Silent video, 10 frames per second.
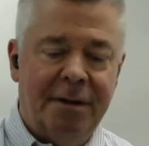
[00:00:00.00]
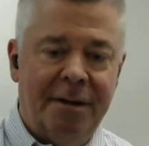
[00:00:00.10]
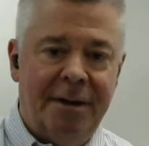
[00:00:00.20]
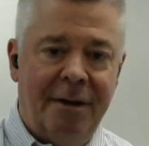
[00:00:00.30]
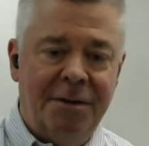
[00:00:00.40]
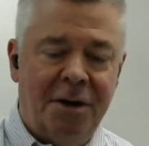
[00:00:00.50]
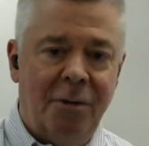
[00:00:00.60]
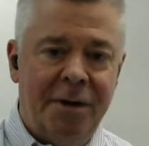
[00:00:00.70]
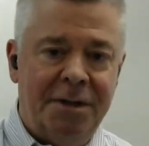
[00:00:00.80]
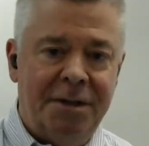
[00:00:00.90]
It's
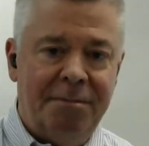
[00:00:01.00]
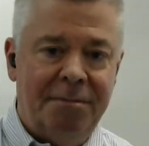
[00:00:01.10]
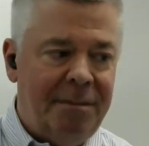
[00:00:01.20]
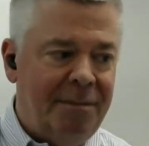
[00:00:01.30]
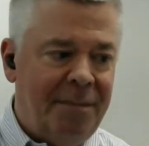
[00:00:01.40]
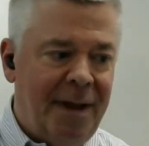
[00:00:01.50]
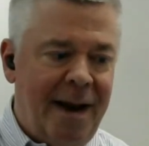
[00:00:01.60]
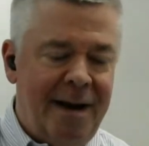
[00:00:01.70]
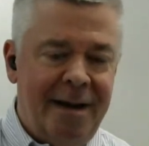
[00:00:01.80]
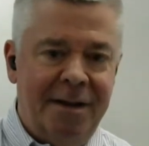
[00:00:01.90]
always in
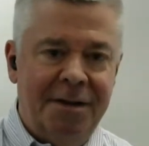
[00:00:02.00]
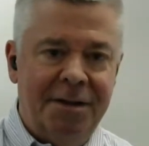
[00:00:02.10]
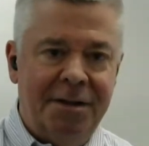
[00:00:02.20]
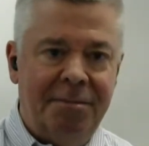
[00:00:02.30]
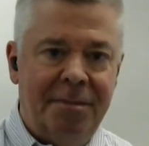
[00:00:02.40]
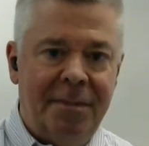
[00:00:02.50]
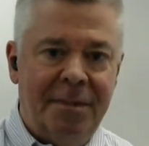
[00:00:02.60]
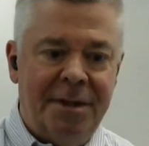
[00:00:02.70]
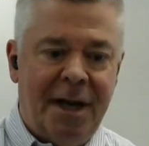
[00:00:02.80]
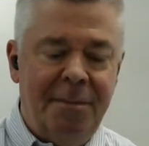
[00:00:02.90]
any of these
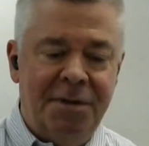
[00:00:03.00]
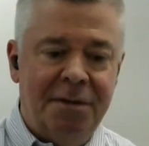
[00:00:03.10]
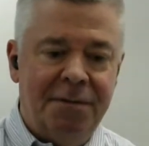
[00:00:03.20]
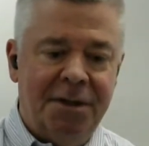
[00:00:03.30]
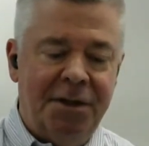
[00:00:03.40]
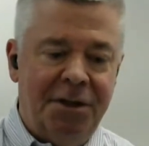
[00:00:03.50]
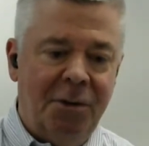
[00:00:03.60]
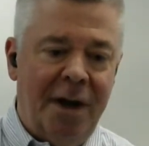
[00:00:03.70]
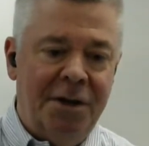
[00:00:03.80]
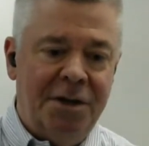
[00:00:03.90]
types of
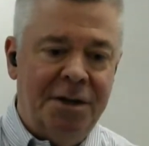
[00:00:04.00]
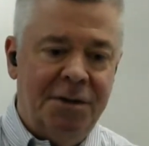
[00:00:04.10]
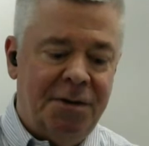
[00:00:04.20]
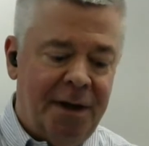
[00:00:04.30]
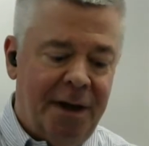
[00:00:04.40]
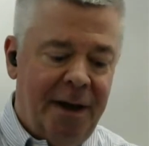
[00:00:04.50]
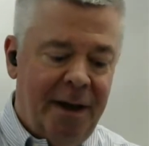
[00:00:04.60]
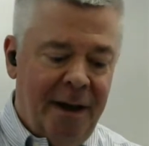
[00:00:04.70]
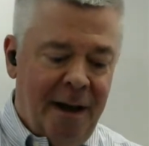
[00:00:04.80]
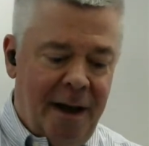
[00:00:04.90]
situations,
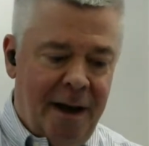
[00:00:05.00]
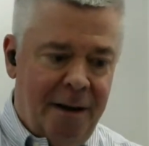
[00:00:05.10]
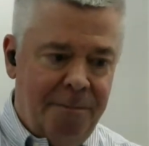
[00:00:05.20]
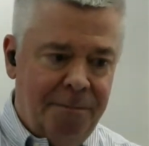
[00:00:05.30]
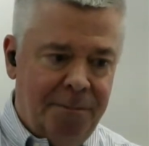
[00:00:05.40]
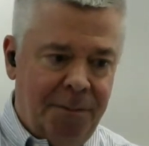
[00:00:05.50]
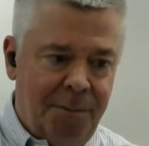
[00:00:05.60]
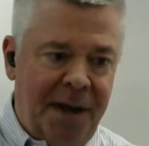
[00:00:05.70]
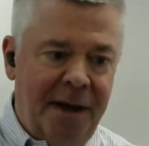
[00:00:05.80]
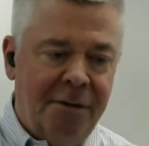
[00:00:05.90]

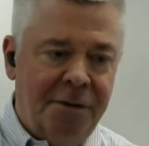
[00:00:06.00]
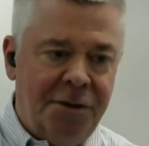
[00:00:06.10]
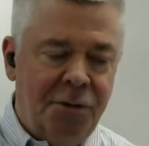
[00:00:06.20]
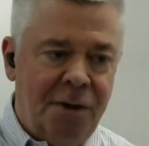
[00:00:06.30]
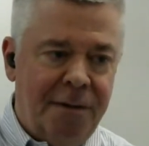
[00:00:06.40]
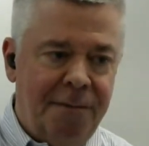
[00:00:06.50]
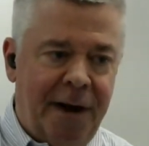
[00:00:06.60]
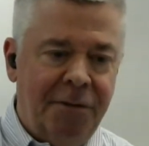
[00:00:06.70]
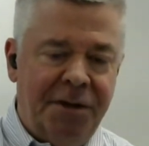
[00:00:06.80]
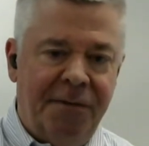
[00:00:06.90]
peers who can
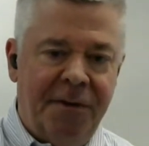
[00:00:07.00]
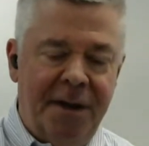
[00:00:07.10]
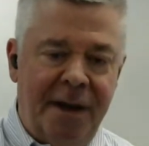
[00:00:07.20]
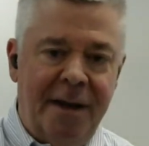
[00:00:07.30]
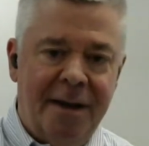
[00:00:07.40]
vouch for the